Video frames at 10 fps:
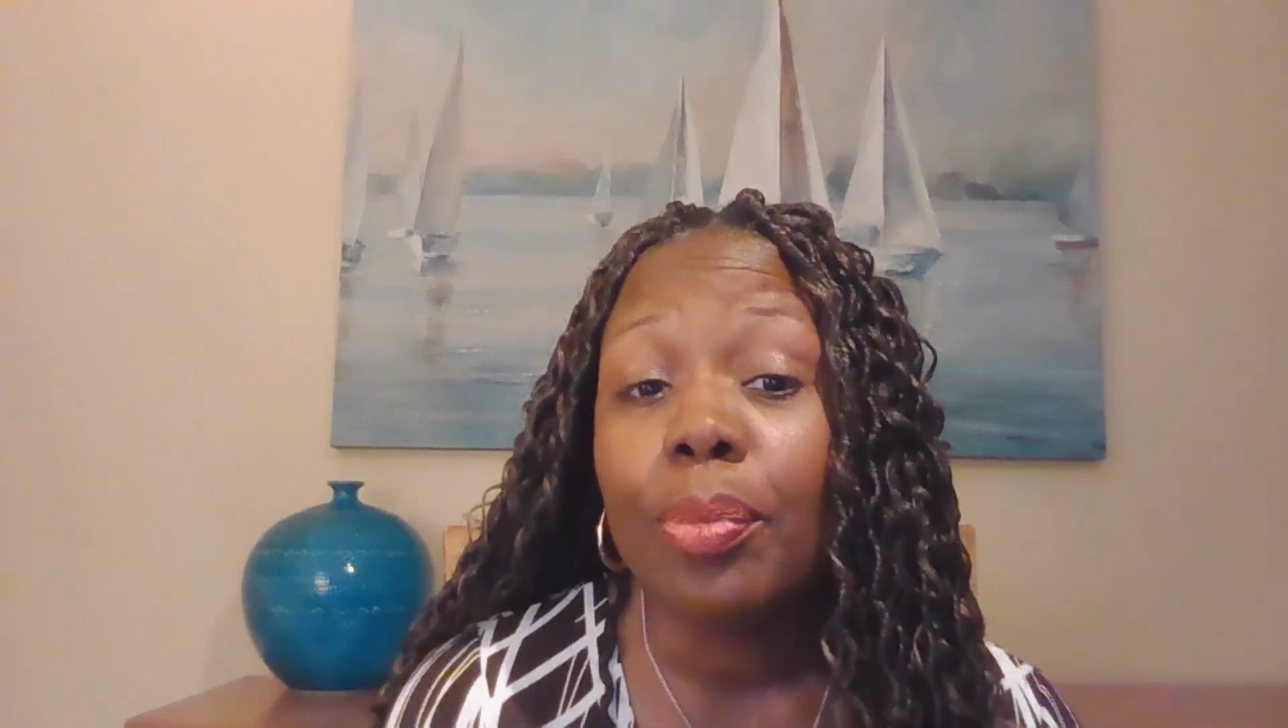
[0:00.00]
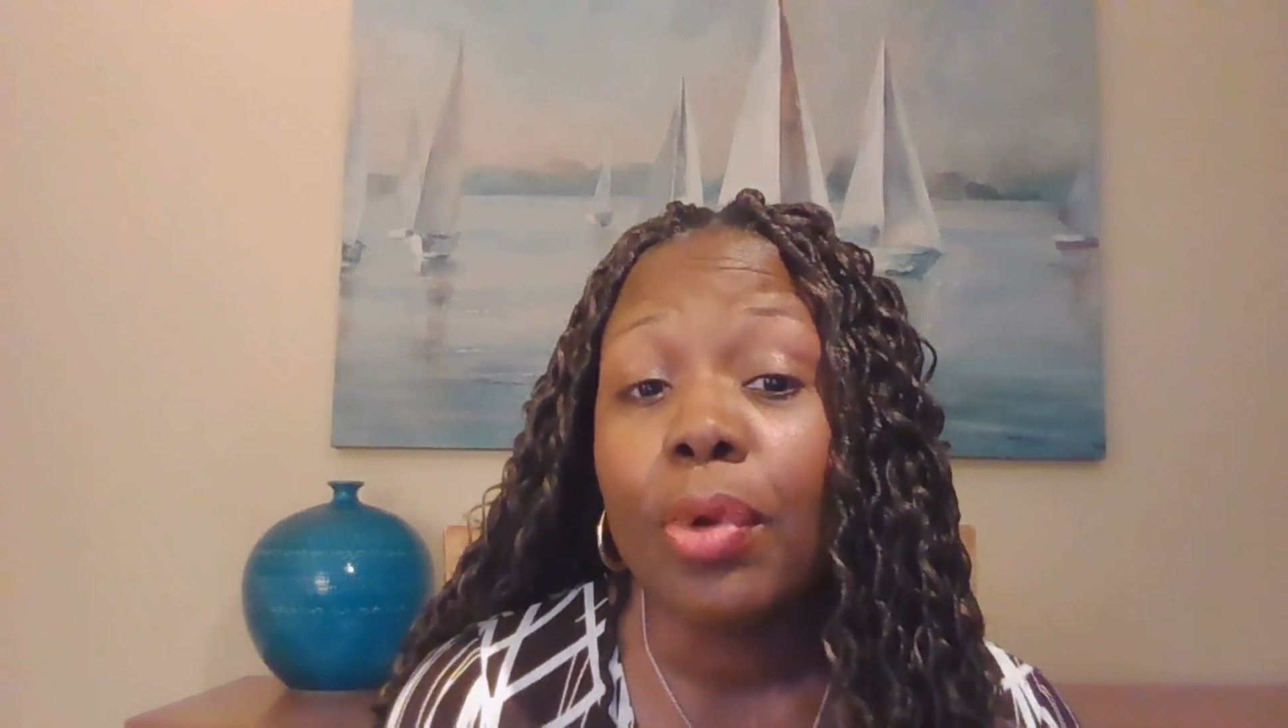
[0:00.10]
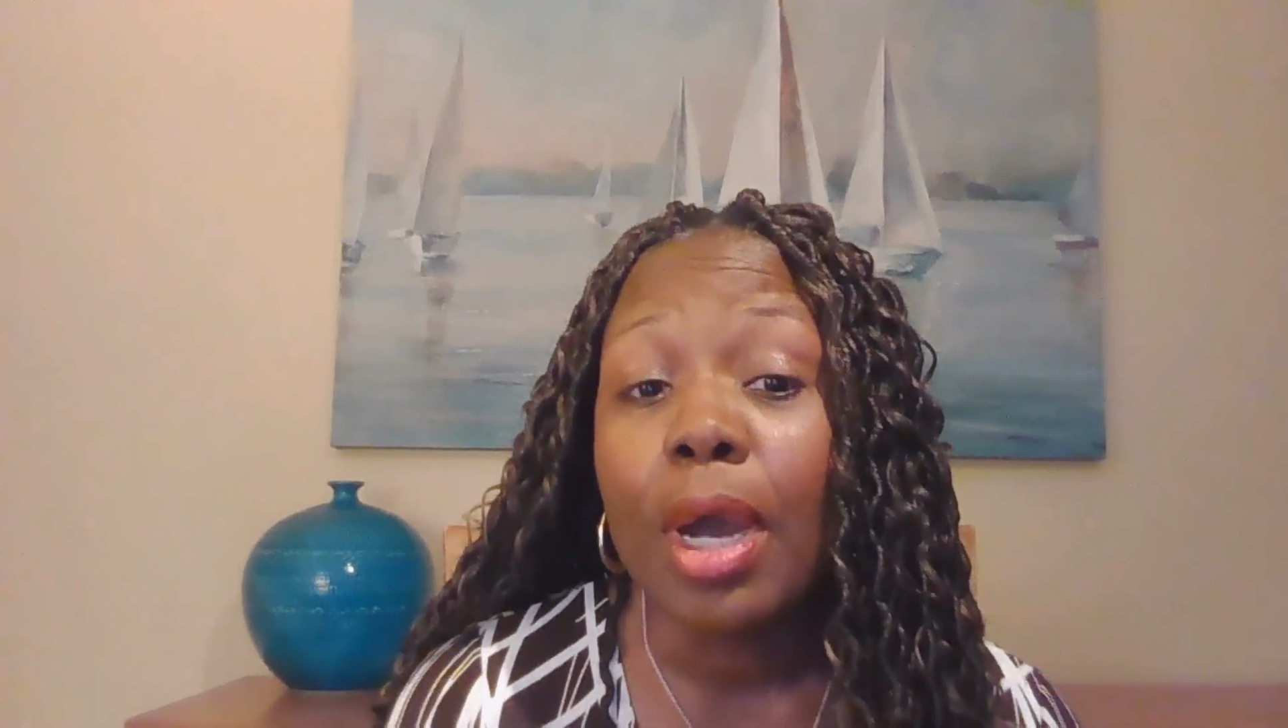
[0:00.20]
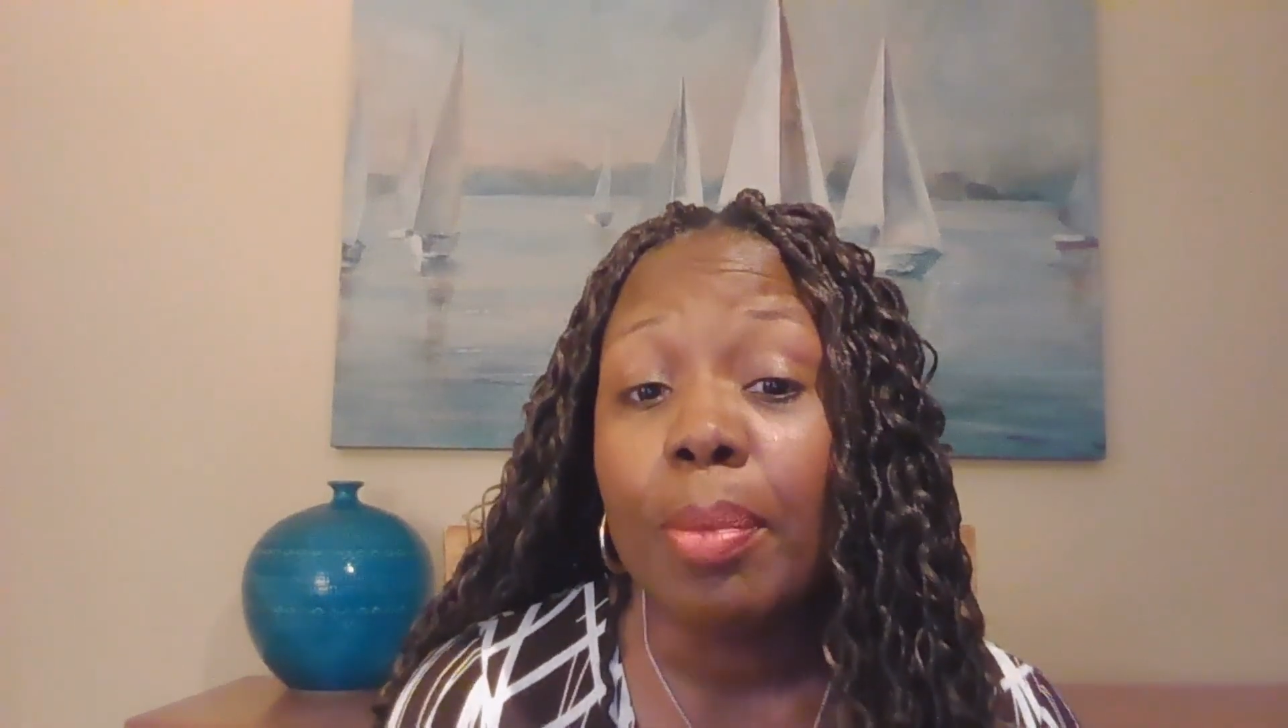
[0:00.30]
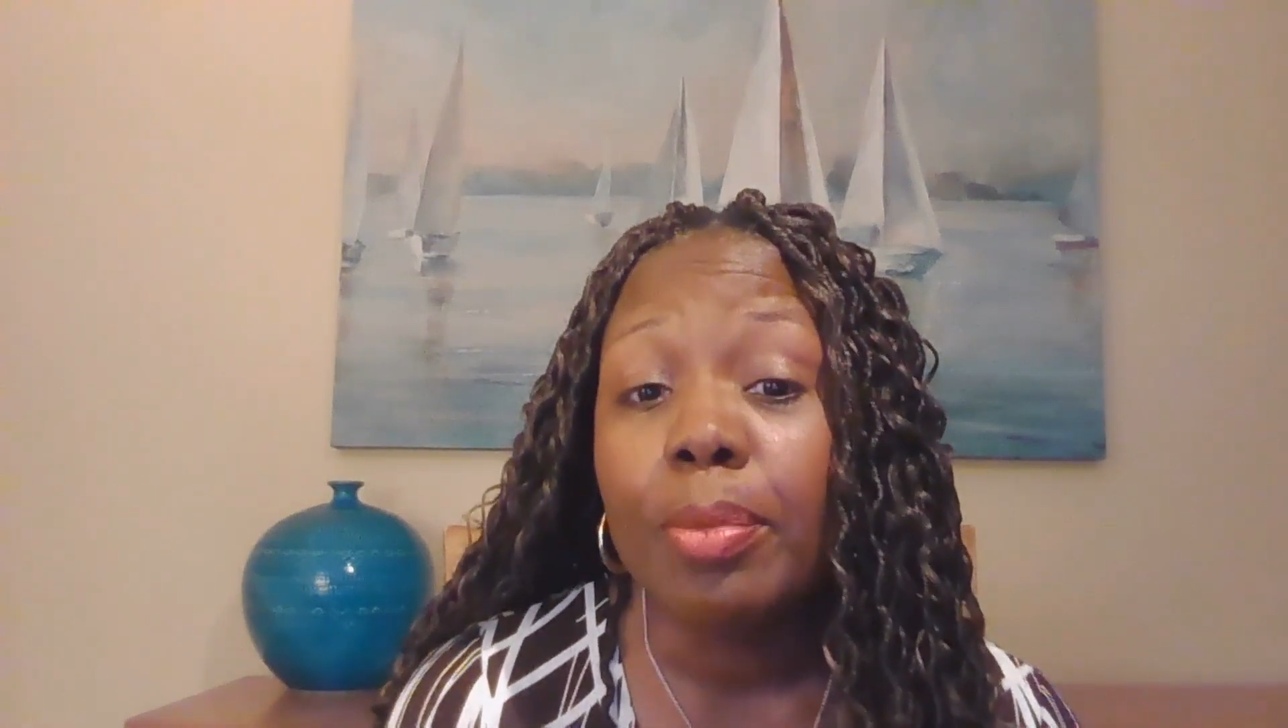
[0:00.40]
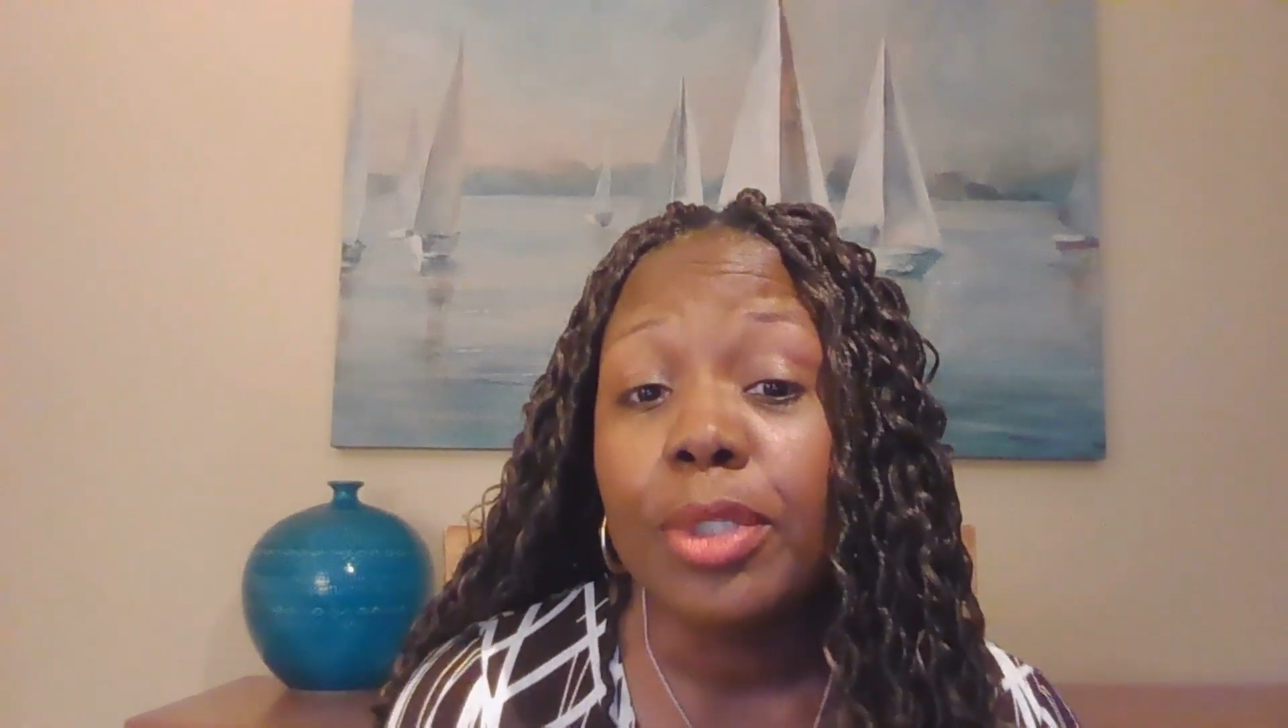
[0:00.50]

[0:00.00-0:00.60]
problem